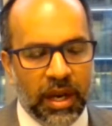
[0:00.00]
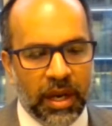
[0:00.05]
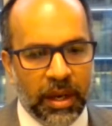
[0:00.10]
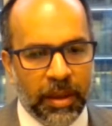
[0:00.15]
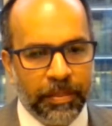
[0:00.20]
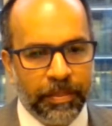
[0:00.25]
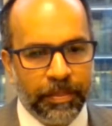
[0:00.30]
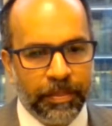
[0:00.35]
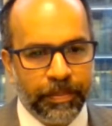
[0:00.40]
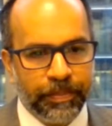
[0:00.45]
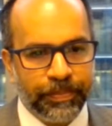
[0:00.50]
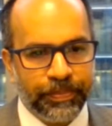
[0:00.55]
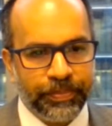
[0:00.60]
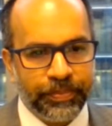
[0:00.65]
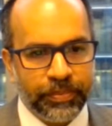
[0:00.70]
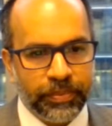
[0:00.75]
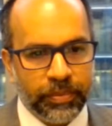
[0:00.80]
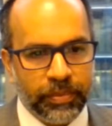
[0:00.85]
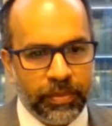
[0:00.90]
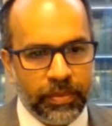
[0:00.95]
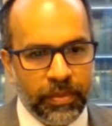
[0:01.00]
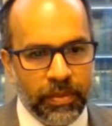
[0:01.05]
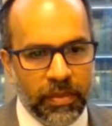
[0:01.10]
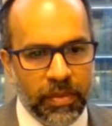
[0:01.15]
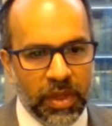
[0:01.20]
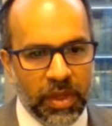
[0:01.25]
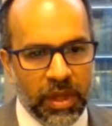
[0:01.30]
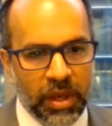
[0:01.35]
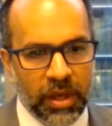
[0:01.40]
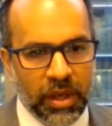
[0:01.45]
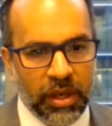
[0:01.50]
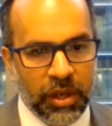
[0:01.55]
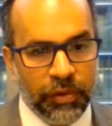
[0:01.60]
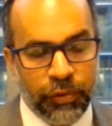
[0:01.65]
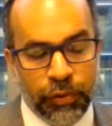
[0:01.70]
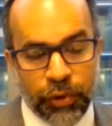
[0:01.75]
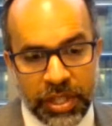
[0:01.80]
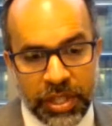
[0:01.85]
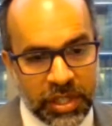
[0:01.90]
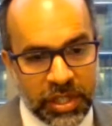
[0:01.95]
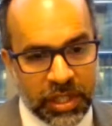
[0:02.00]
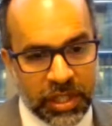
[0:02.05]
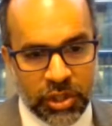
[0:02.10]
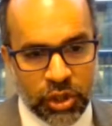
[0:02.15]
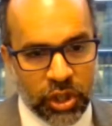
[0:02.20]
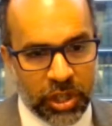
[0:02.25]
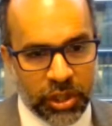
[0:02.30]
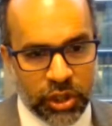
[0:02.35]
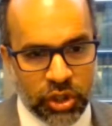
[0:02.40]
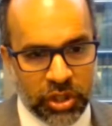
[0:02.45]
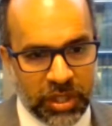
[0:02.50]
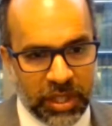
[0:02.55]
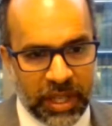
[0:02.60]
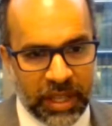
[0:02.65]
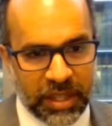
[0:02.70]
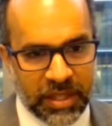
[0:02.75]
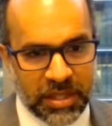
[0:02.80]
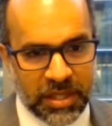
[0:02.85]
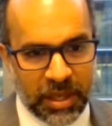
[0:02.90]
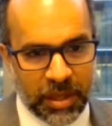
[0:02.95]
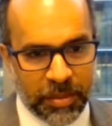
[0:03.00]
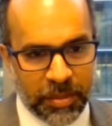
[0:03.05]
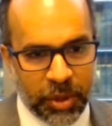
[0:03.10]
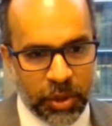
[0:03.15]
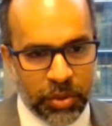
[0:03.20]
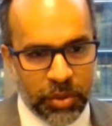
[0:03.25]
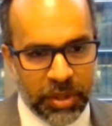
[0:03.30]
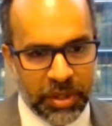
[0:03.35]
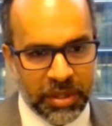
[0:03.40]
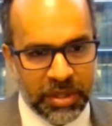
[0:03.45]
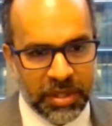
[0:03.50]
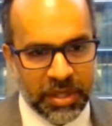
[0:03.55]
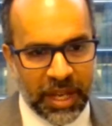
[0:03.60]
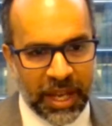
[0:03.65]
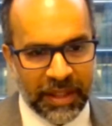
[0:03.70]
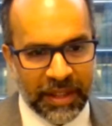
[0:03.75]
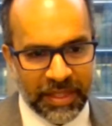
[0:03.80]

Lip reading: a freezing injunction against an opponent